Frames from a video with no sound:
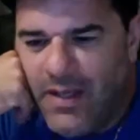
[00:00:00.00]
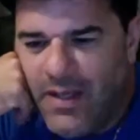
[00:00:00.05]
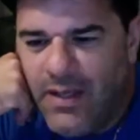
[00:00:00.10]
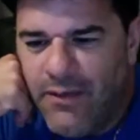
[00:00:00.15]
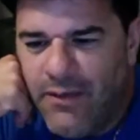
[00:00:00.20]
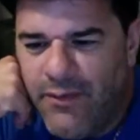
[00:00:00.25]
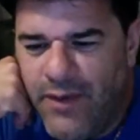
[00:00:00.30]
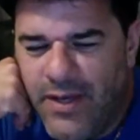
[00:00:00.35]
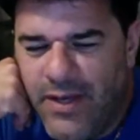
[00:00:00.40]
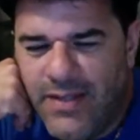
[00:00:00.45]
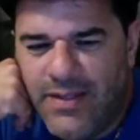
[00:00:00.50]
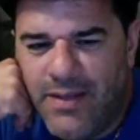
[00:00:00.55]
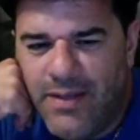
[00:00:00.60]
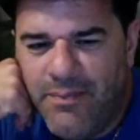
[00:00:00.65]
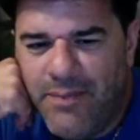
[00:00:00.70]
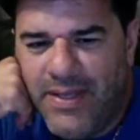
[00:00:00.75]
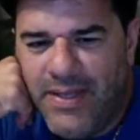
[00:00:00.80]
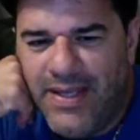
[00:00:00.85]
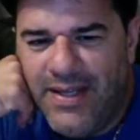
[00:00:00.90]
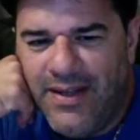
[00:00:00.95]
Fierce,
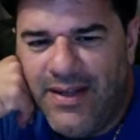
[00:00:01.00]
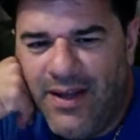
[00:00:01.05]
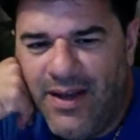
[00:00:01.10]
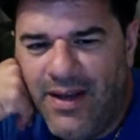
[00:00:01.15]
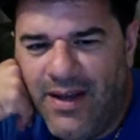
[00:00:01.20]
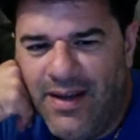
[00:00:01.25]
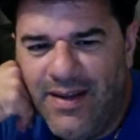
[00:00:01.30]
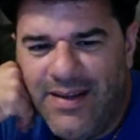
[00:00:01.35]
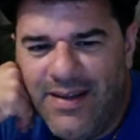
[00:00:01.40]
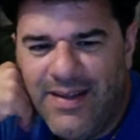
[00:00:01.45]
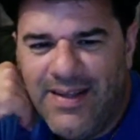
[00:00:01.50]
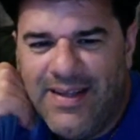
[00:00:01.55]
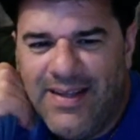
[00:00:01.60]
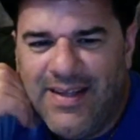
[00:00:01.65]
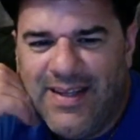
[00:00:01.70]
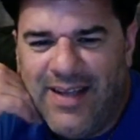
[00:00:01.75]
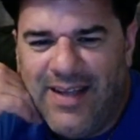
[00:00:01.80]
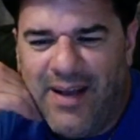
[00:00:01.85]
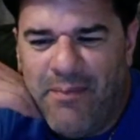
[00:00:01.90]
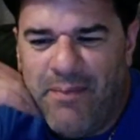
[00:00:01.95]
I'm being
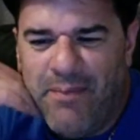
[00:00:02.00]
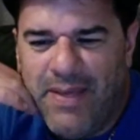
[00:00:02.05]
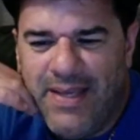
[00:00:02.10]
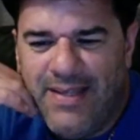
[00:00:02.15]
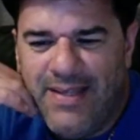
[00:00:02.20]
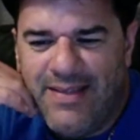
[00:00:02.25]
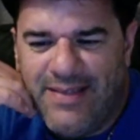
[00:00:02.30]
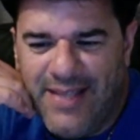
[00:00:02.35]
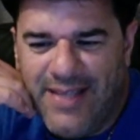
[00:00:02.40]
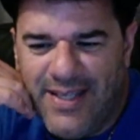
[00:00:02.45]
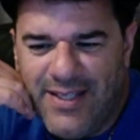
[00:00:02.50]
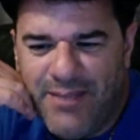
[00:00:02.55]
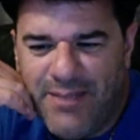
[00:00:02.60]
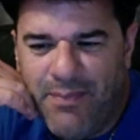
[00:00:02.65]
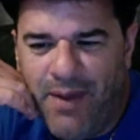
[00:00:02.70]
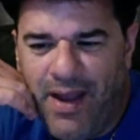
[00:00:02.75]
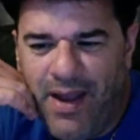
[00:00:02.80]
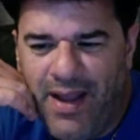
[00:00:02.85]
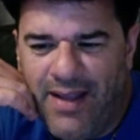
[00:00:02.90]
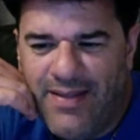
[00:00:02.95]
dissed
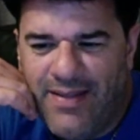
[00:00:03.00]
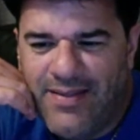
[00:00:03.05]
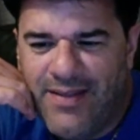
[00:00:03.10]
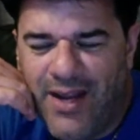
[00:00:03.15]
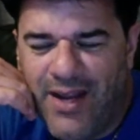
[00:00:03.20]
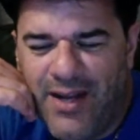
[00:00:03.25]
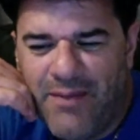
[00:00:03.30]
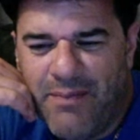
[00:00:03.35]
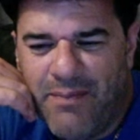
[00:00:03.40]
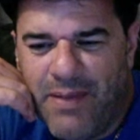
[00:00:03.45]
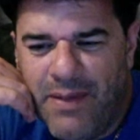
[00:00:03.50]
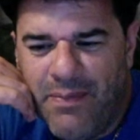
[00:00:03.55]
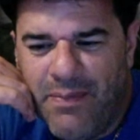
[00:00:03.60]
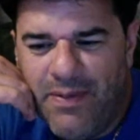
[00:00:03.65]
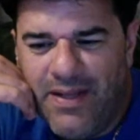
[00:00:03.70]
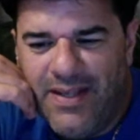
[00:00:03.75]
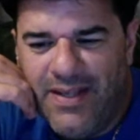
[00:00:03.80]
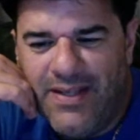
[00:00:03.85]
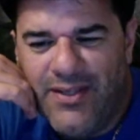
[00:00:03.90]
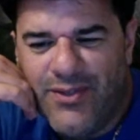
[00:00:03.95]
by certain
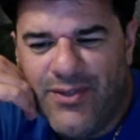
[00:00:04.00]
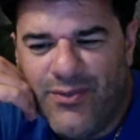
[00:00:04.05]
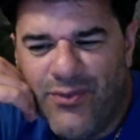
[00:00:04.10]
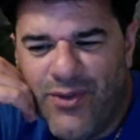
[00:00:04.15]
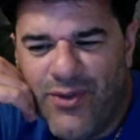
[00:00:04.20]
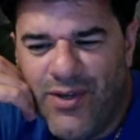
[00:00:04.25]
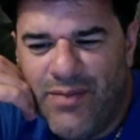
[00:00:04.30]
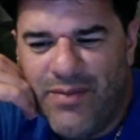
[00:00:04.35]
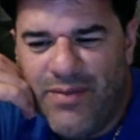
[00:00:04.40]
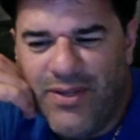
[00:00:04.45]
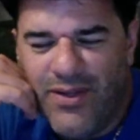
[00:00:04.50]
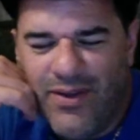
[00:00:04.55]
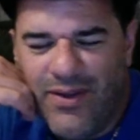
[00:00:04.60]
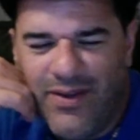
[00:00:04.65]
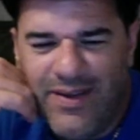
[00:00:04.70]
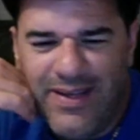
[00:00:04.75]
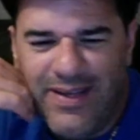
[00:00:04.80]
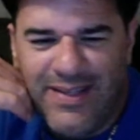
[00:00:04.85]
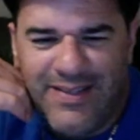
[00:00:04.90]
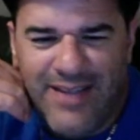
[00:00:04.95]
people in this room,
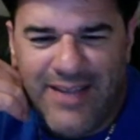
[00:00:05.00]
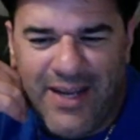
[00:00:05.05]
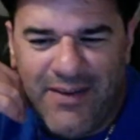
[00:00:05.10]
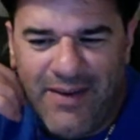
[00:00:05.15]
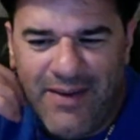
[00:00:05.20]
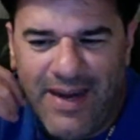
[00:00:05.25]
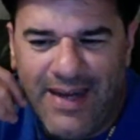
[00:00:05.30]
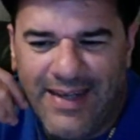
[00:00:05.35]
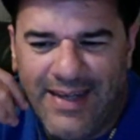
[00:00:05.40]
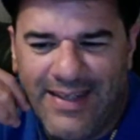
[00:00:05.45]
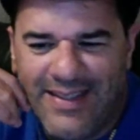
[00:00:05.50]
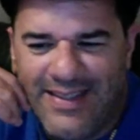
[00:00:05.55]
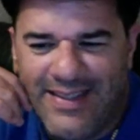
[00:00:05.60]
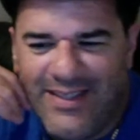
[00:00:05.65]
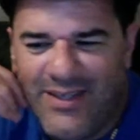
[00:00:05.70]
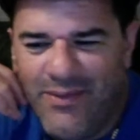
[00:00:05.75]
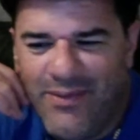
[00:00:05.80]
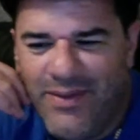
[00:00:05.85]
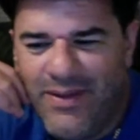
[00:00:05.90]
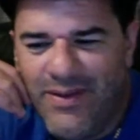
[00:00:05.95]

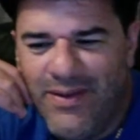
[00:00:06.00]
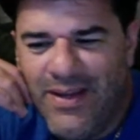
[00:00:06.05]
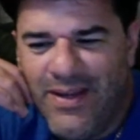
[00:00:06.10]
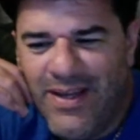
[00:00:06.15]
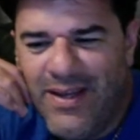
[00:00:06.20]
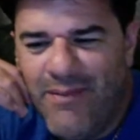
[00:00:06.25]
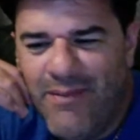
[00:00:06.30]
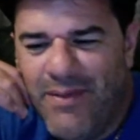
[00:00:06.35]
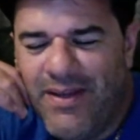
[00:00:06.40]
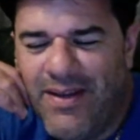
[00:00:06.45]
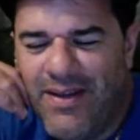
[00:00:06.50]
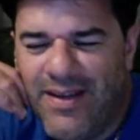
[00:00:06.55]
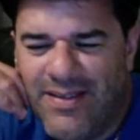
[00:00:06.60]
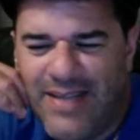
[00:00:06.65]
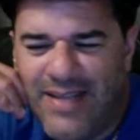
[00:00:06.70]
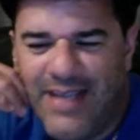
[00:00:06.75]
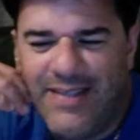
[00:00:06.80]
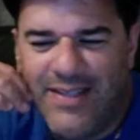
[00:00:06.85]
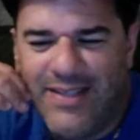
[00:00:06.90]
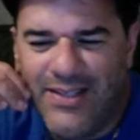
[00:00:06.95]
indirectly, because
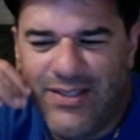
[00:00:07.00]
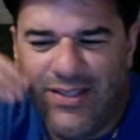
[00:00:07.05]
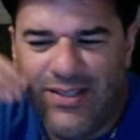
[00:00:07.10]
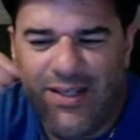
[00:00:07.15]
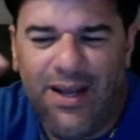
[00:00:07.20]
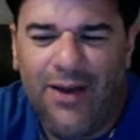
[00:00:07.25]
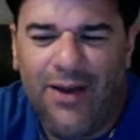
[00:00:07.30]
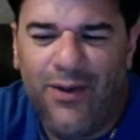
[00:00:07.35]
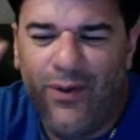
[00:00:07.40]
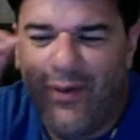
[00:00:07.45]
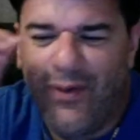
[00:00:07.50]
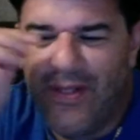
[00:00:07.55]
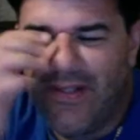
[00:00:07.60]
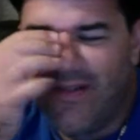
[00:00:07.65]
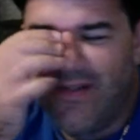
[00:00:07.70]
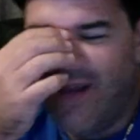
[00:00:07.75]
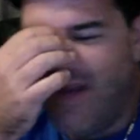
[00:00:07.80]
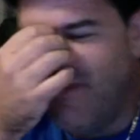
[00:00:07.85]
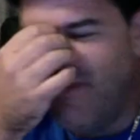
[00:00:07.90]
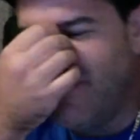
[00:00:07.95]
I dish it out all the
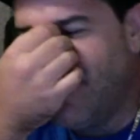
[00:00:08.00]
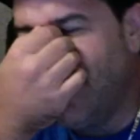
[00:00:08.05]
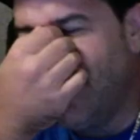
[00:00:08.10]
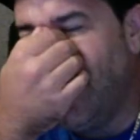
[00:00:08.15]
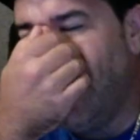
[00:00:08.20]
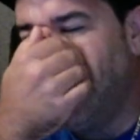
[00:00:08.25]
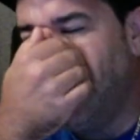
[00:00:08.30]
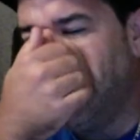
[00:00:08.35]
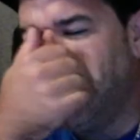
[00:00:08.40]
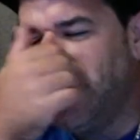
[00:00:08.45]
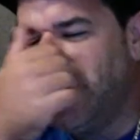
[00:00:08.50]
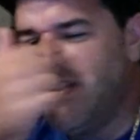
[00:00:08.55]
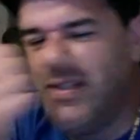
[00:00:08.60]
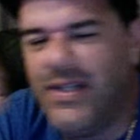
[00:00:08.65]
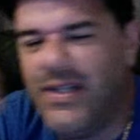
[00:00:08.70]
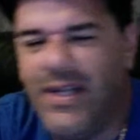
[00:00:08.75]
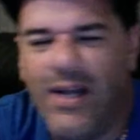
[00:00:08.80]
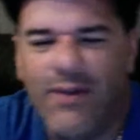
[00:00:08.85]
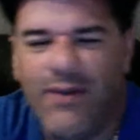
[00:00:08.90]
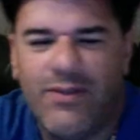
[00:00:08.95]
time, so now they're
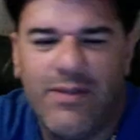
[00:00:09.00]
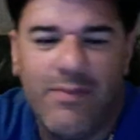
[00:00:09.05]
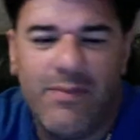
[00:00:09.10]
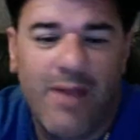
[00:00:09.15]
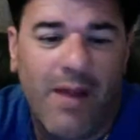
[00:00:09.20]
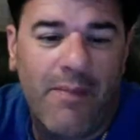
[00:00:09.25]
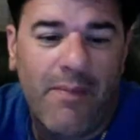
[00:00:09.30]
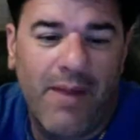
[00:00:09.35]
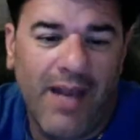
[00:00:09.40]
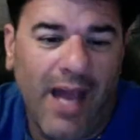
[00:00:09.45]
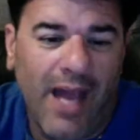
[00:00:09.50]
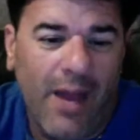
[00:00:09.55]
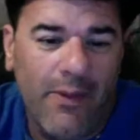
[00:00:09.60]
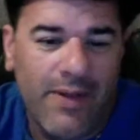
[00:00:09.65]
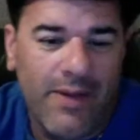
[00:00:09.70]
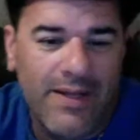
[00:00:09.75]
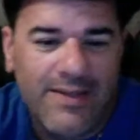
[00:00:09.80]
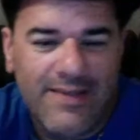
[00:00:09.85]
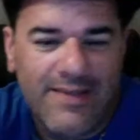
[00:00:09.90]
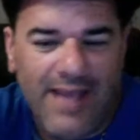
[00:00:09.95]
dishing it out to me. I'm
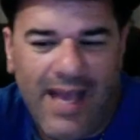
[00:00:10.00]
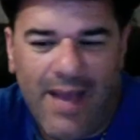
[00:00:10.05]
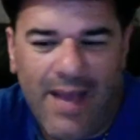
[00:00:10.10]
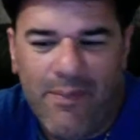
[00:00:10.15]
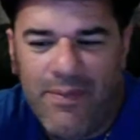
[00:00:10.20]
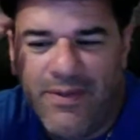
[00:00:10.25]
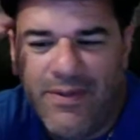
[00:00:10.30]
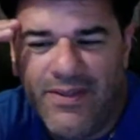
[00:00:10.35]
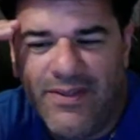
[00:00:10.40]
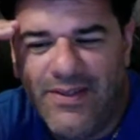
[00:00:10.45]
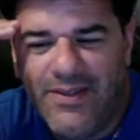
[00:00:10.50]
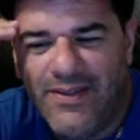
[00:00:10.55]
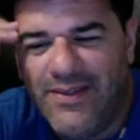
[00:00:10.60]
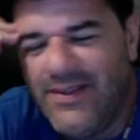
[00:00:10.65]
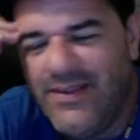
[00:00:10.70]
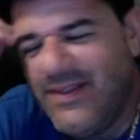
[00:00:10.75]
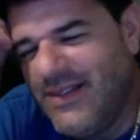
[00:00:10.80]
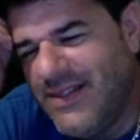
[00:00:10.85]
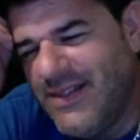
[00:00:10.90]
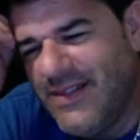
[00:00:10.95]
allowing it to happen,
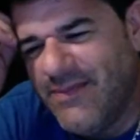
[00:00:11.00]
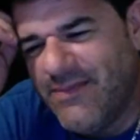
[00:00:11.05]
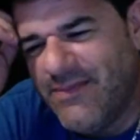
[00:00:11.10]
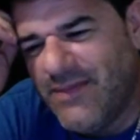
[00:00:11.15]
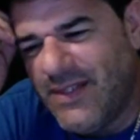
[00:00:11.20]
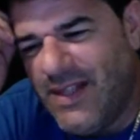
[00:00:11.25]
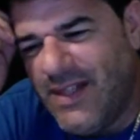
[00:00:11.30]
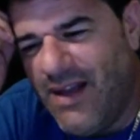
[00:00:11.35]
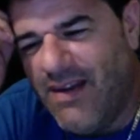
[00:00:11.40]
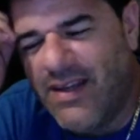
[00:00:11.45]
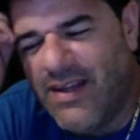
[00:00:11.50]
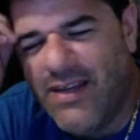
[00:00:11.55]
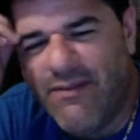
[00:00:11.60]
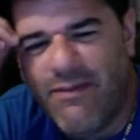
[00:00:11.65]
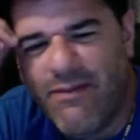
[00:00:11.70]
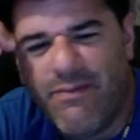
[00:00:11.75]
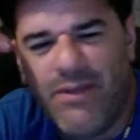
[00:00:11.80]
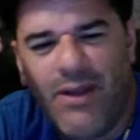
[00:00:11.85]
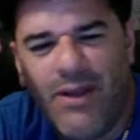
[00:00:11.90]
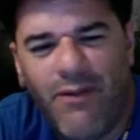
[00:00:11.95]
I'll give
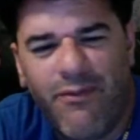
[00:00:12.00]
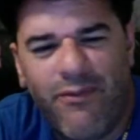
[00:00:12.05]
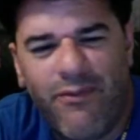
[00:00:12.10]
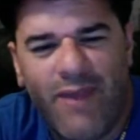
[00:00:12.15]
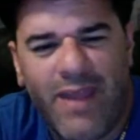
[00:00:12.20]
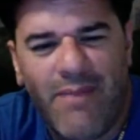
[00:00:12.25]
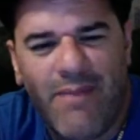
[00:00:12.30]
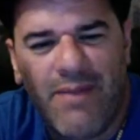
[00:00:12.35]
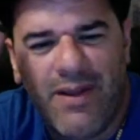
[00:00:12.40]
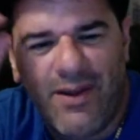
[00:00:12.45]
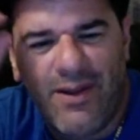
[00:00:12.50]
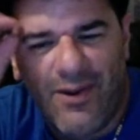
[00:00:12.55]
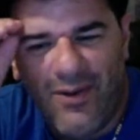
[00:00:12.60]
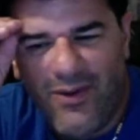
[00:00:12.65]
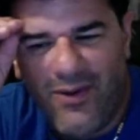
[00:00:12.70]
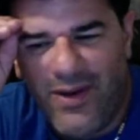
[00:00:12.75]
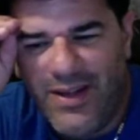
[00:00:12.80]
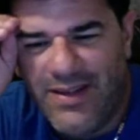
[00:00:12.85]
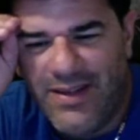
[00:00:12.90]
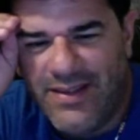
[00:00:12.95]
them their fame and
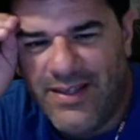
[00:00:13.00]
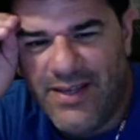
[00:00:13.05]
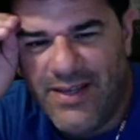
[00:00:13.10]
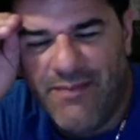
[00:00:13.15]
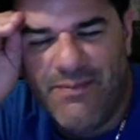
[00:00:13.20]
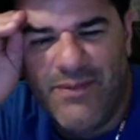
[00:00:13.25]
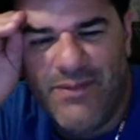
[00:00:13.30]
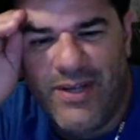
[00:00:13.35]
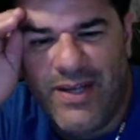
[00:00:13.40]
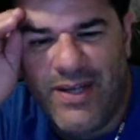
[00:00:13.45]
glory, give them their